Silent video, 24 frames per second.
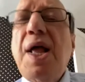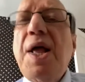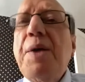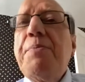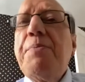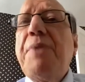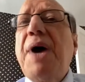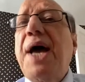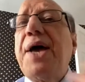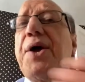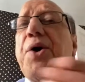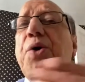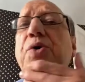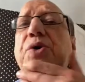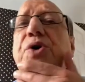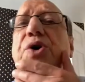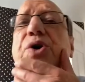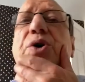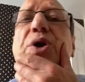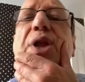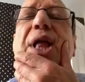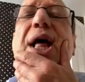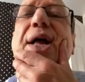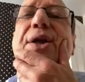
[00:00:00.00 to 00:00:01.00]
My
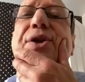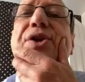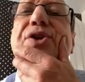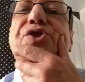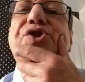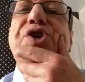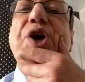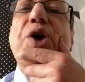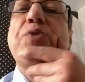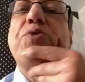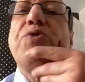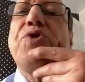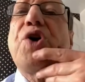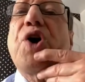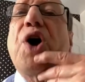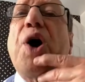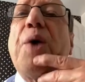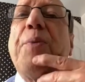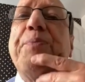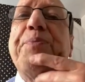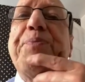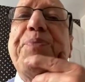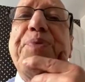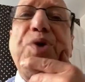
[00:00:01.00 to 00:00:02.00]
uncle had his own
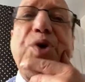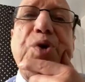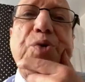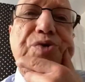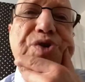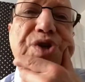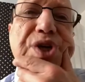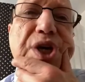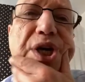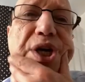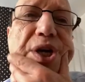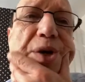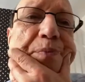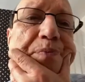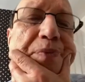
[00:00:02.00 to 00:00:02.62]
computer